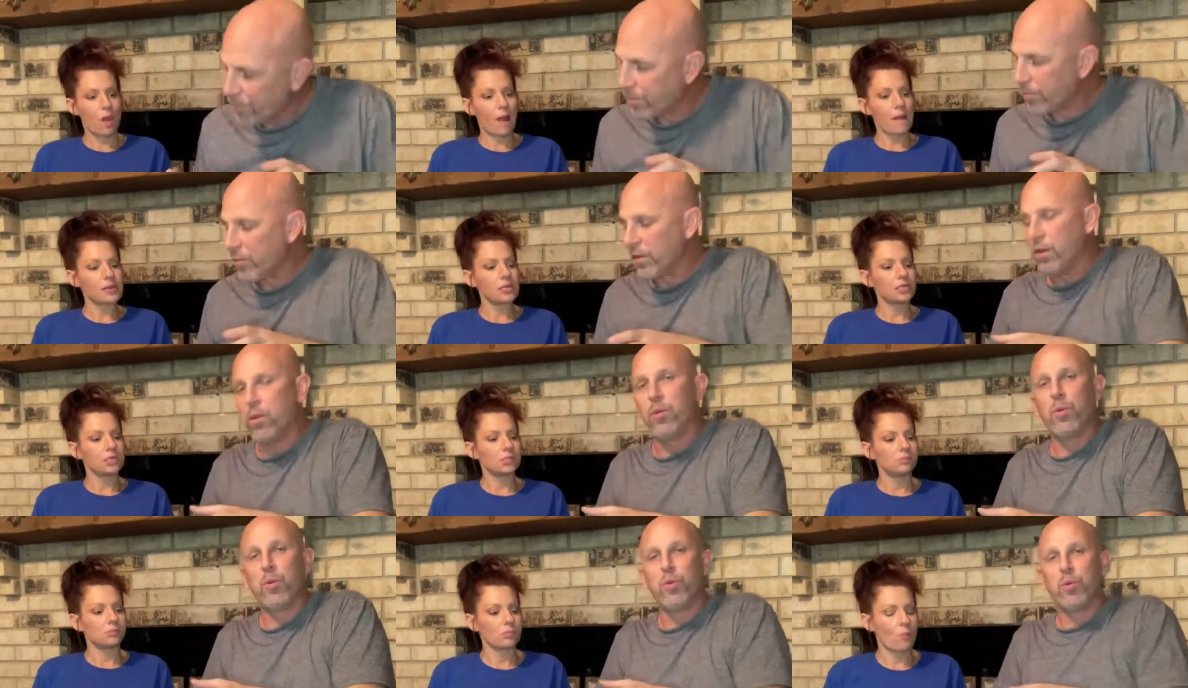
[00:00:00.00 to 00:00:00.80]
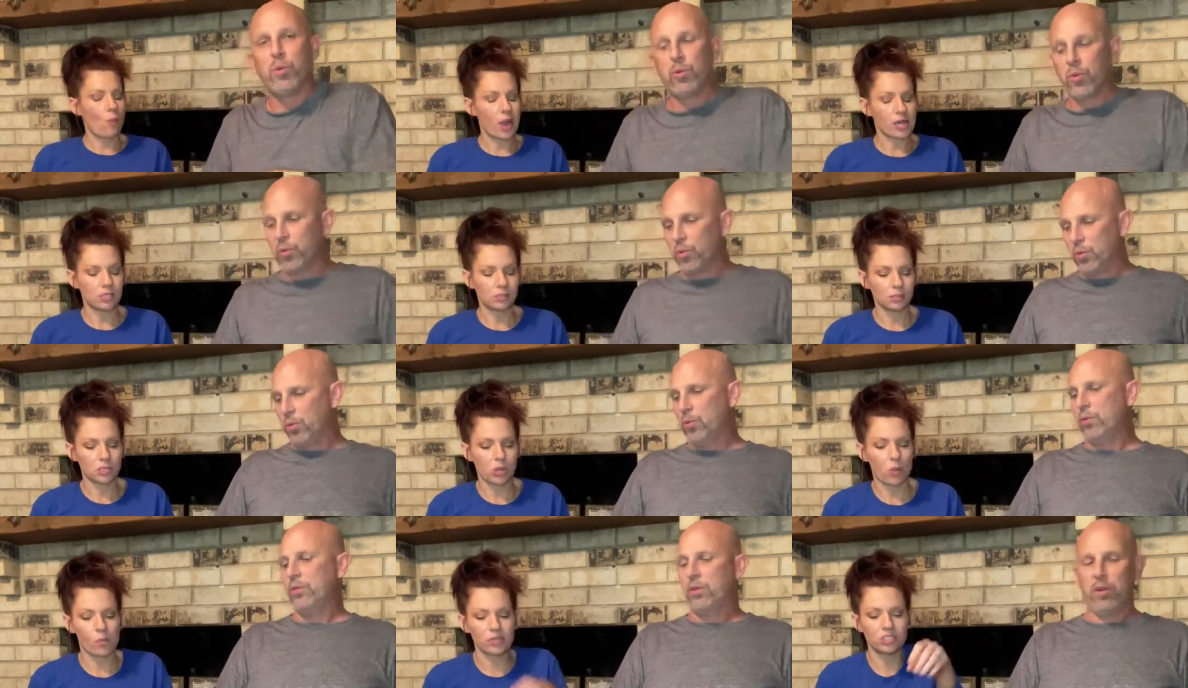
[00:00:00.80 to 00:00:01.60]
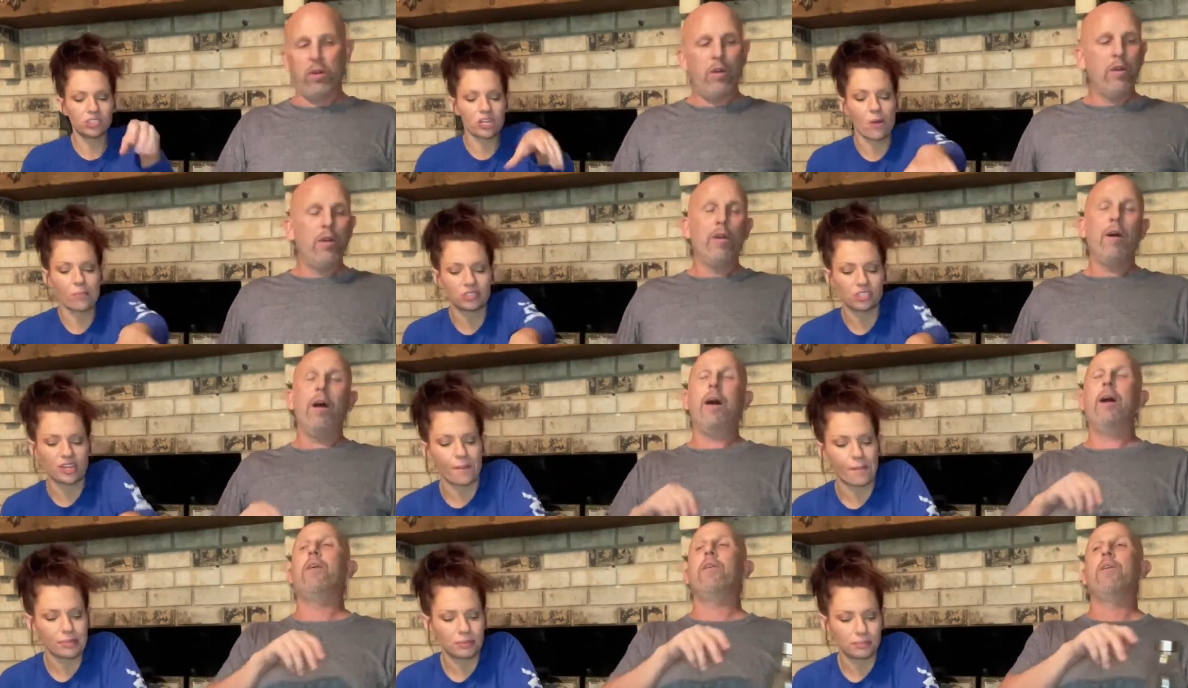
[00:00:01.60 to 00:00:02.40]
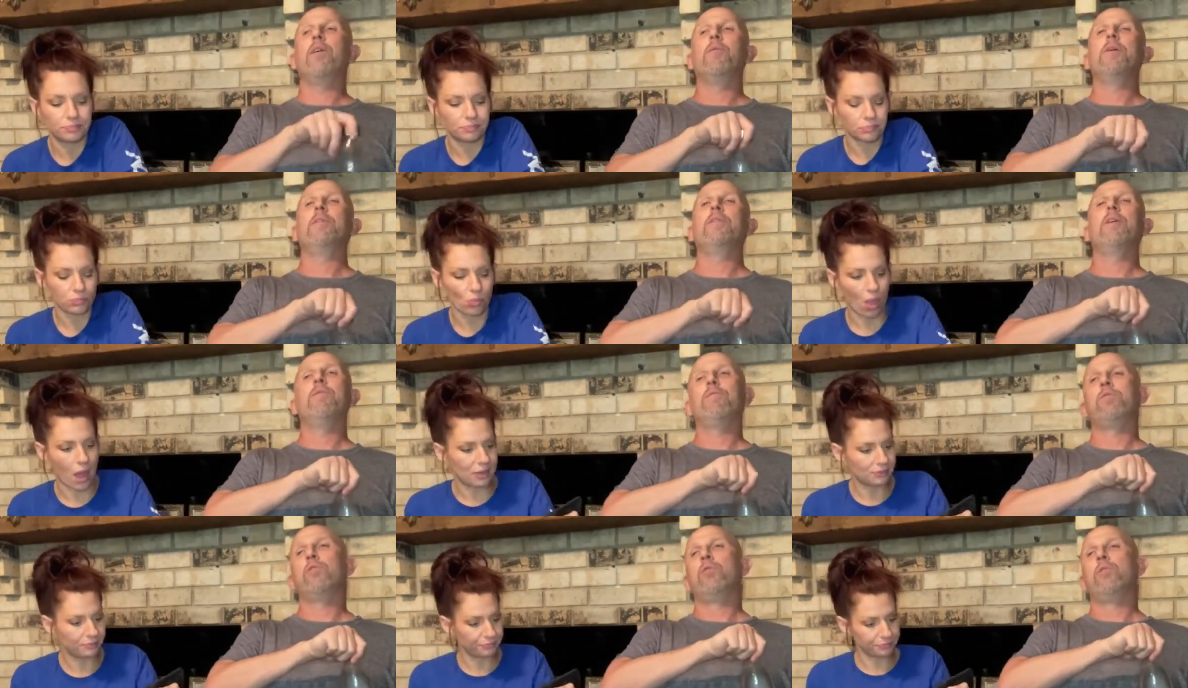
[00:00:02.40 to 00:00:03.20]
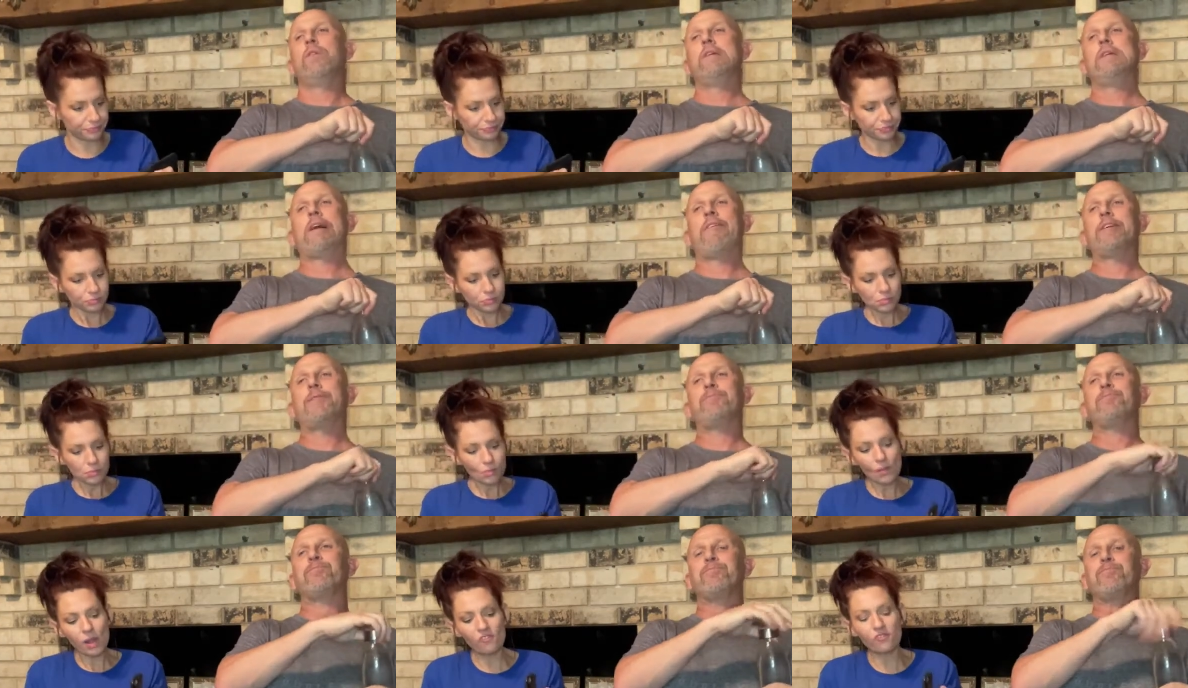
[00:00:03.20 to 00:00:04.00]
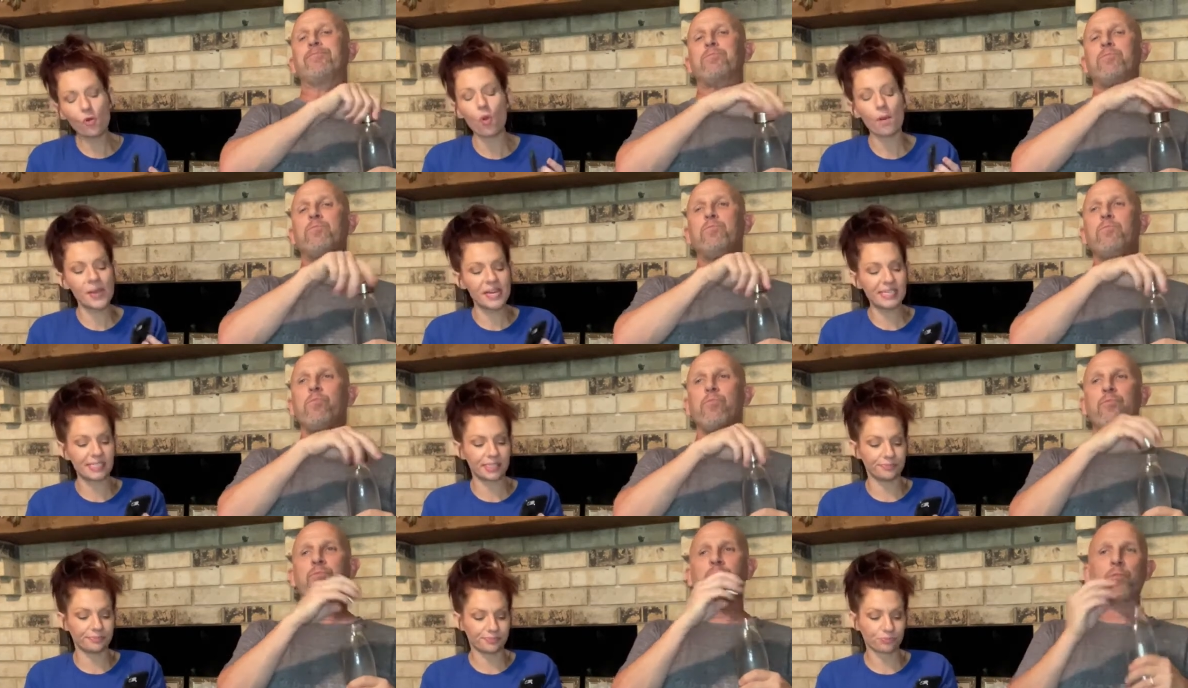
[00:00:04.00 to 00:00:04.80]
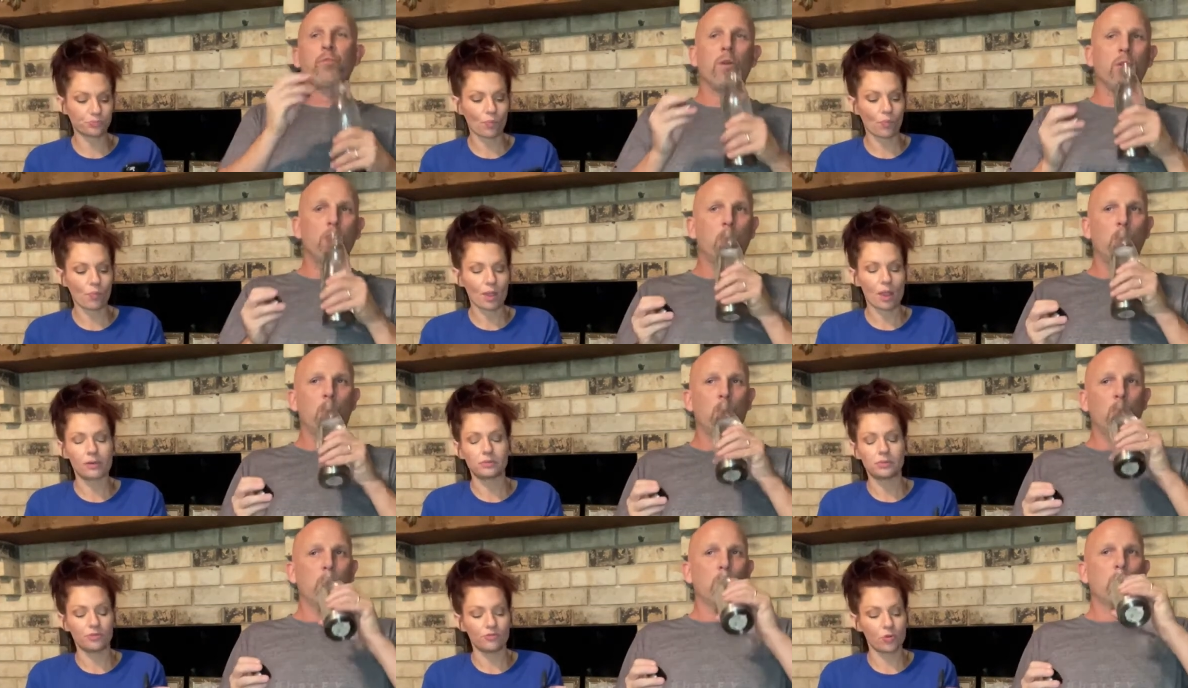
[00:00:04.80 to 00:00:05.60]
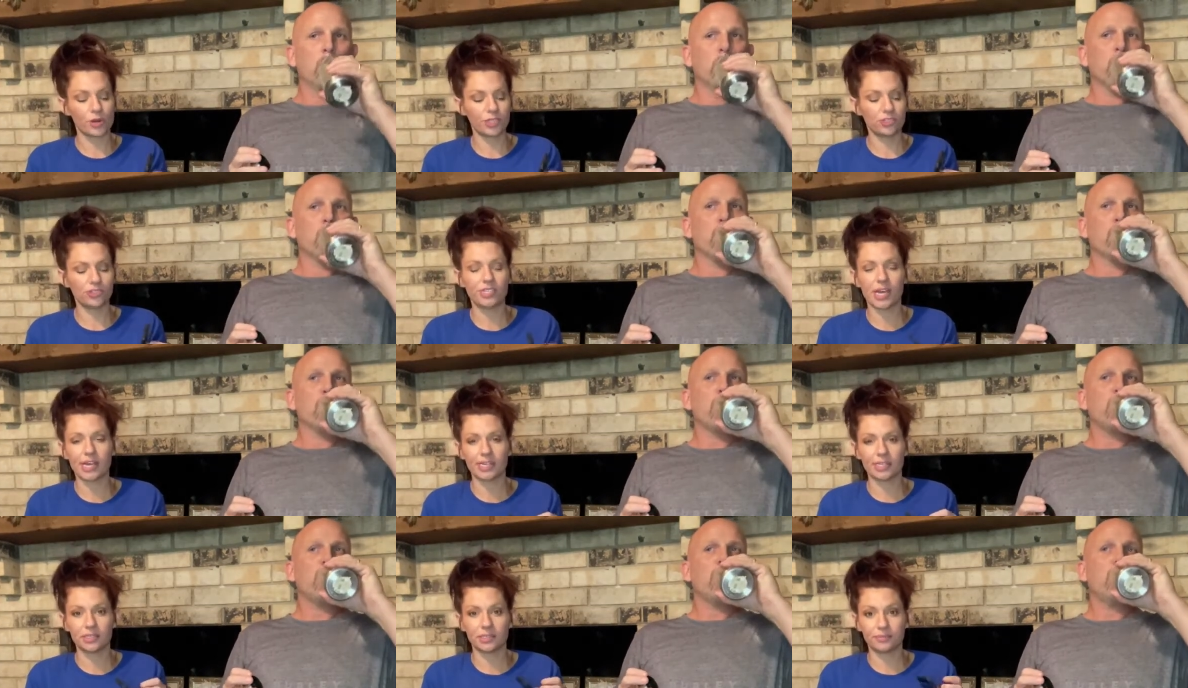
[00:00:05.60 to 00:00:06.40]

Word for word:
Speaker 1: that? What is I don't know. That I'm full. Four minutes, forty-two seconds.